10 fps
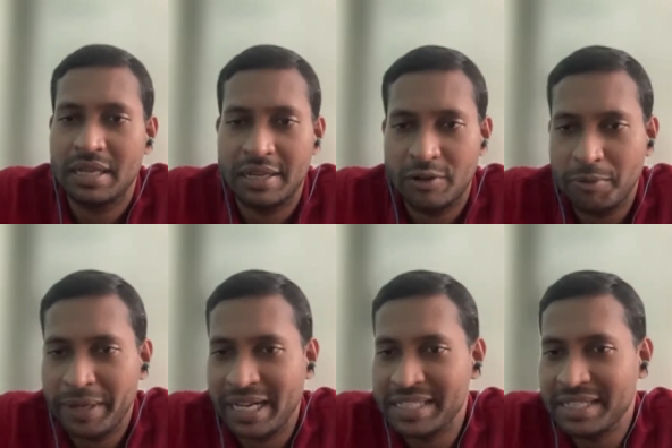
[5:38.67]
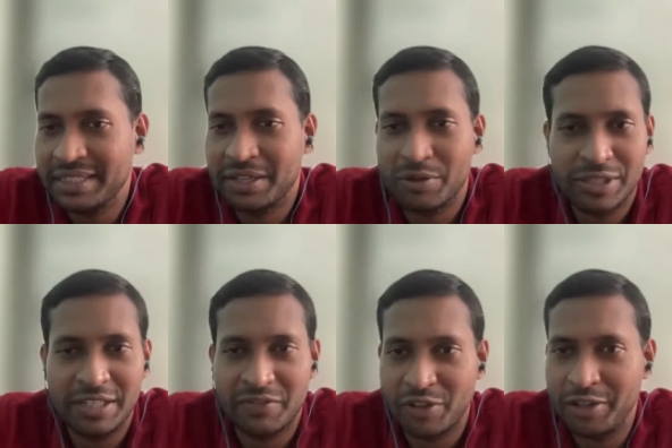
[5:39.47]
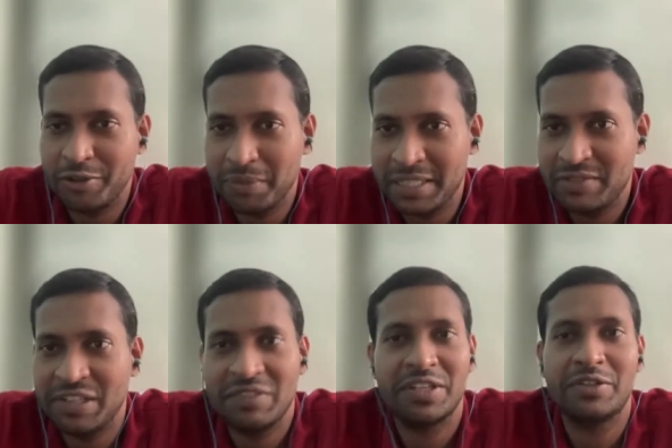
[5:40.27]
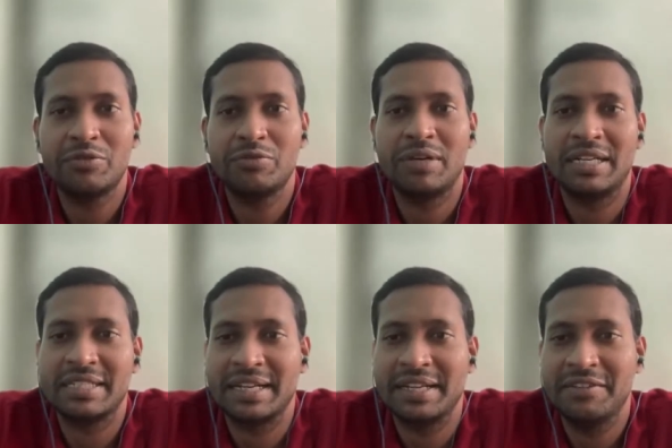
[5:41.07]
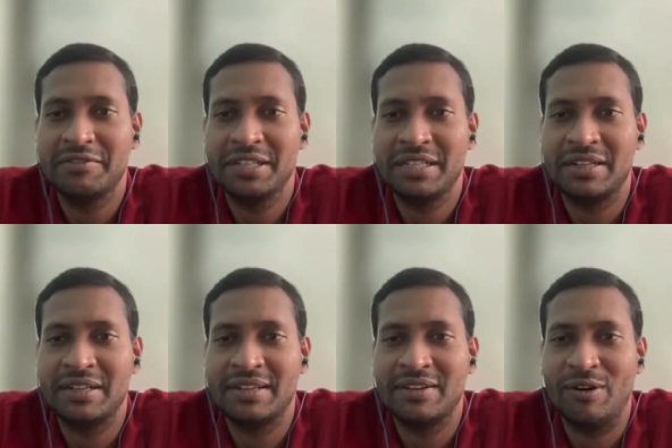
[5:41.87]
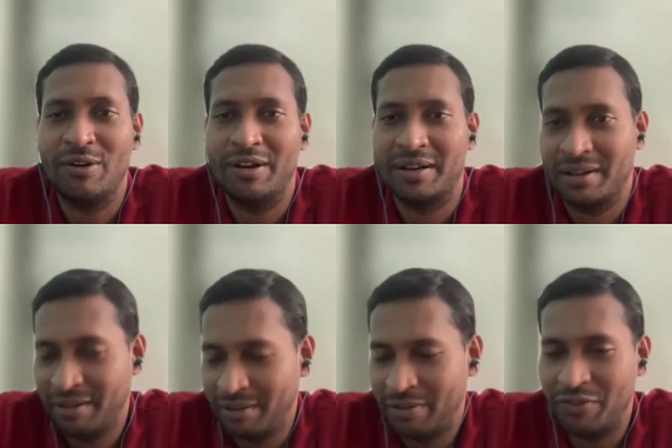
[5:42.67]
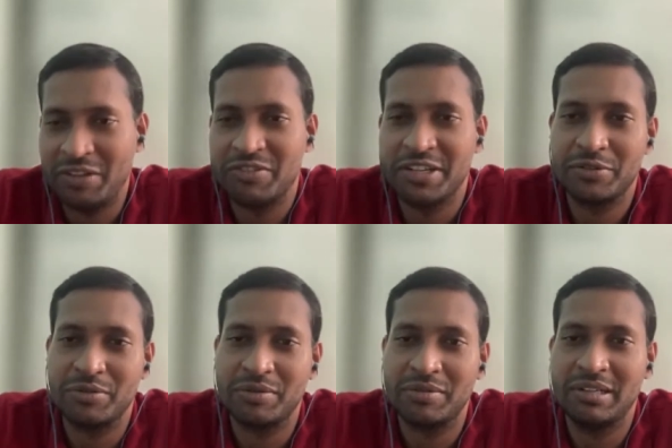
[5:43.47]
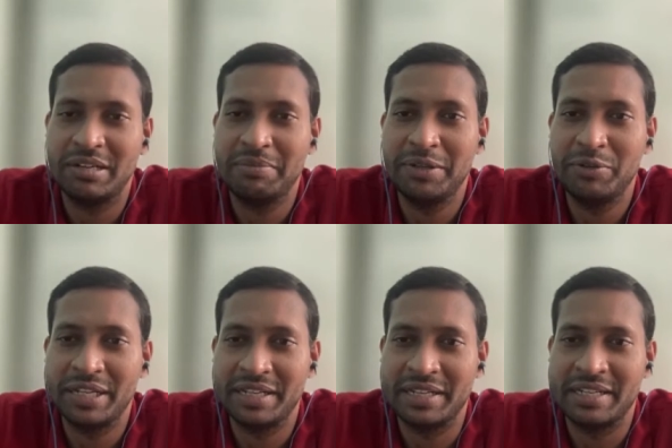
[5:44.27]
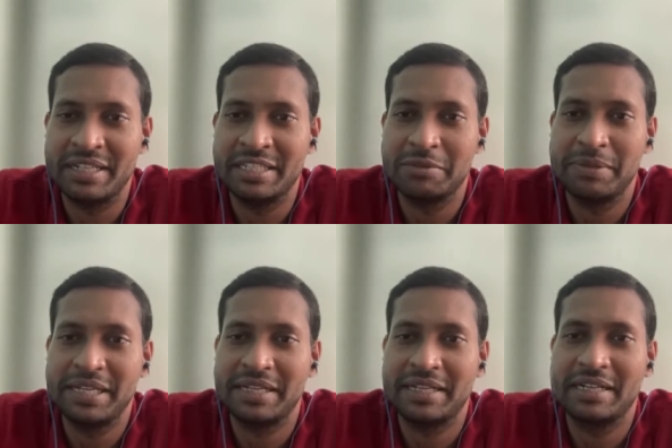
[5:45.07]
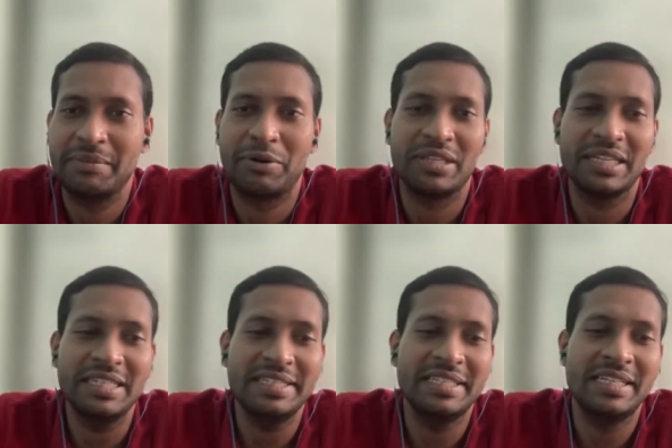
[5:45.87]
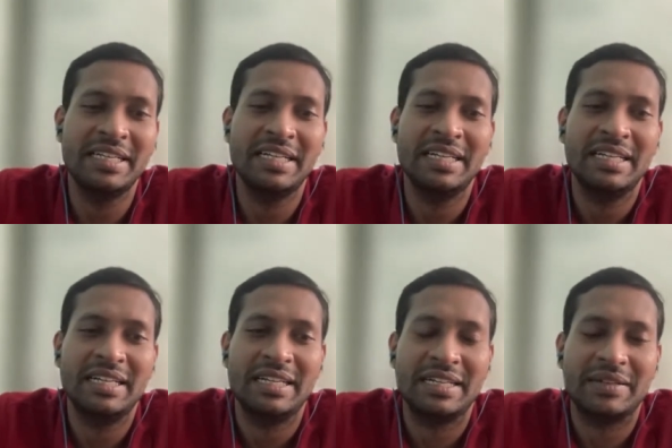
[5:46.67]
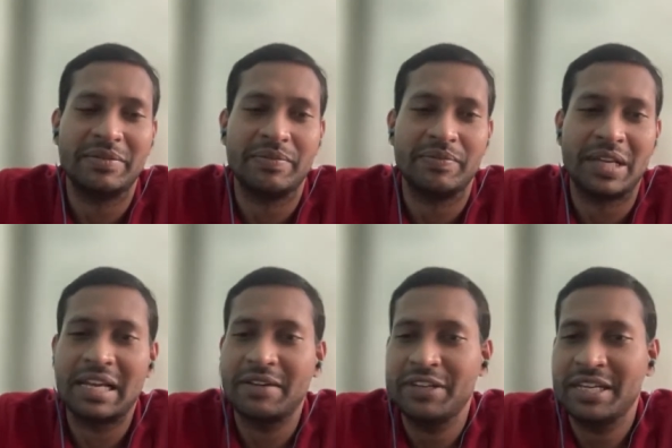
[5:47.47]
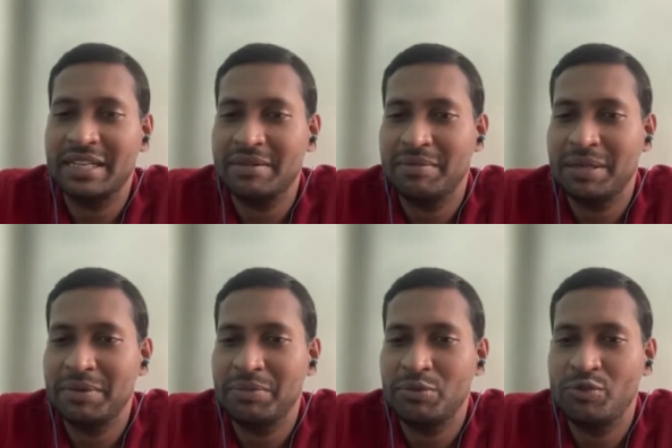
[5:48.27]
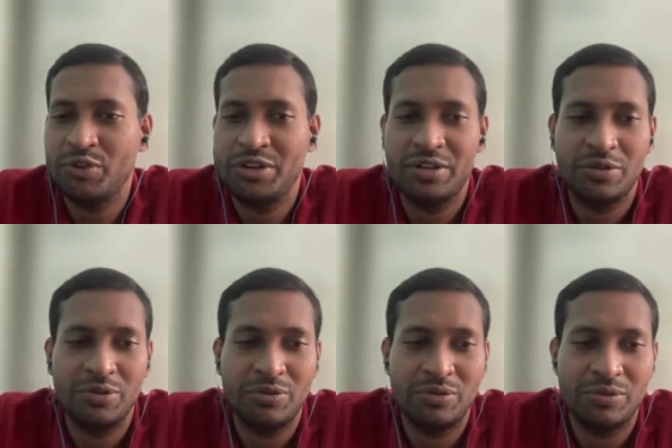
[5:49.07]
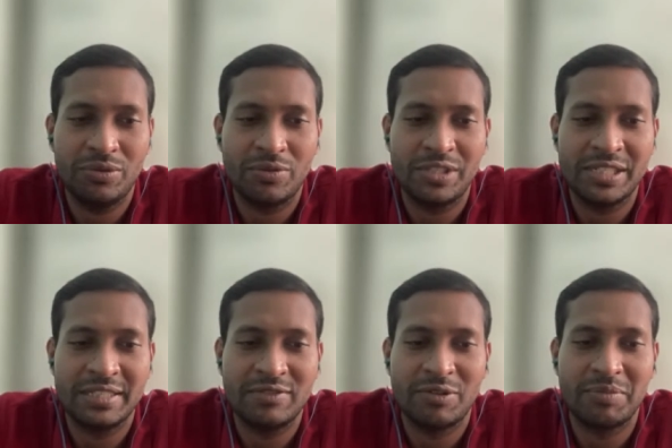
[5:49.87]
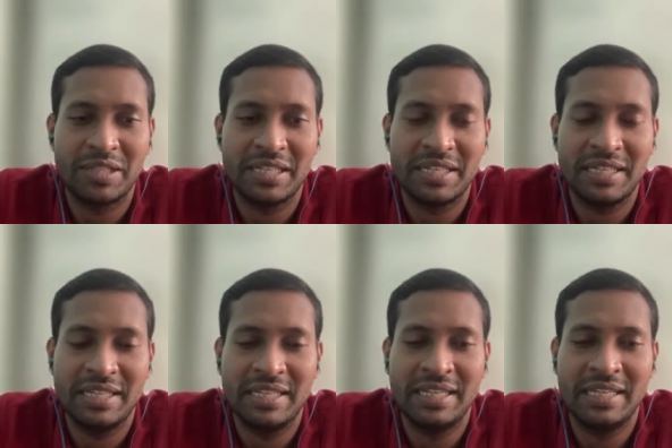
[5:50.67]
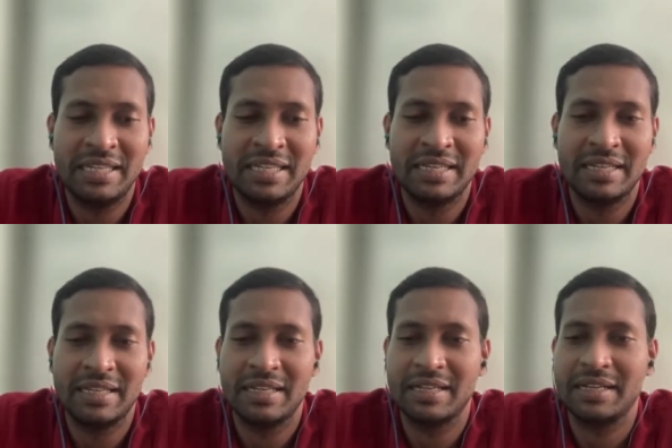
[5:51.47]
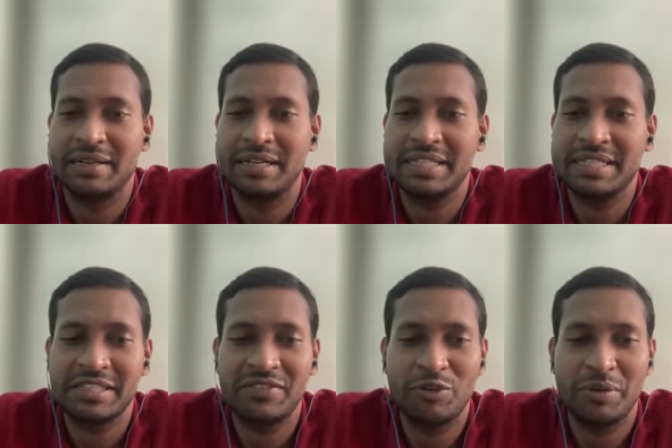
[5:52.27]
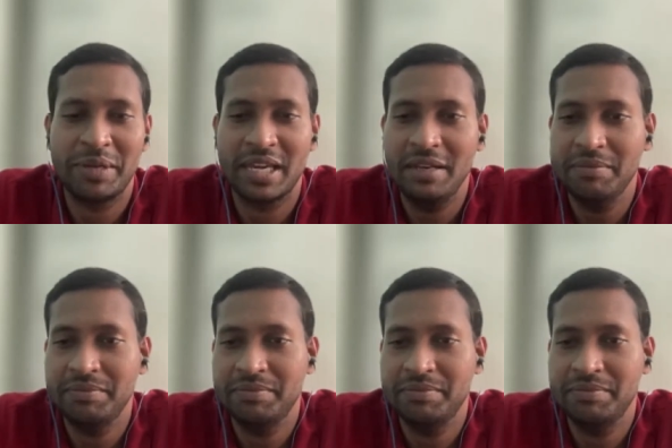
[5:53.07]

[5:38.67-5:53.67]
I hope I answered that question. If not, you please feel free to ask another one, or feel free to unmute and speak about this. Alka, we can maybe move on to questions from the discussion forum again.